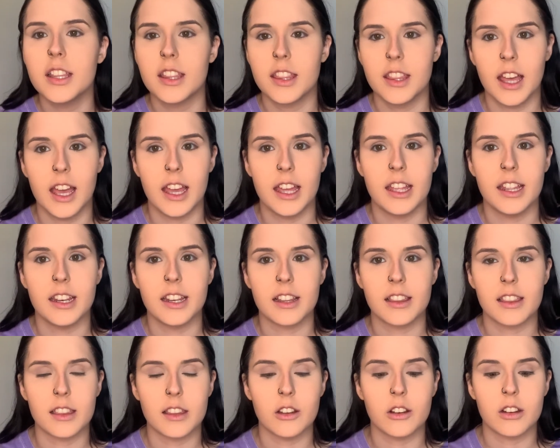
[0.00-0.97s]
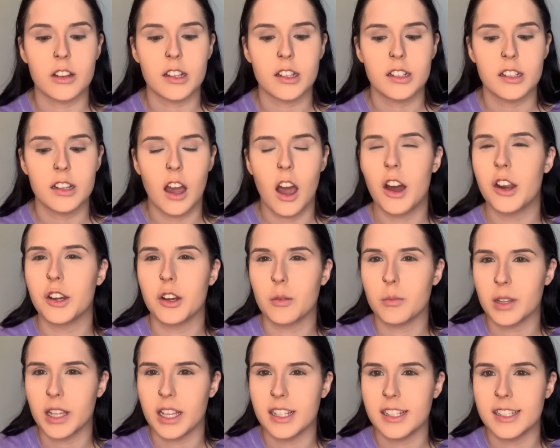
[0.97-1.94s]
than look
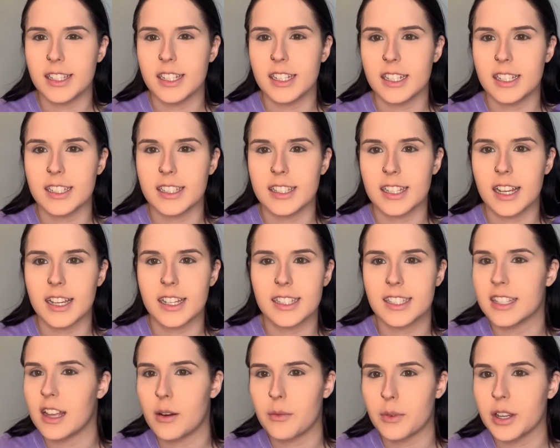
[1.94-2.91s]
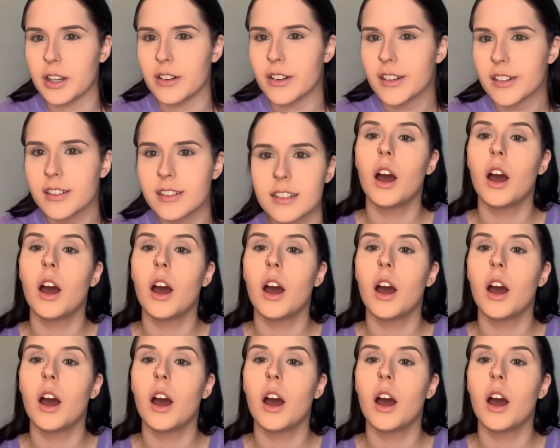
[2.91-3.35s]
underblended and like it's not real.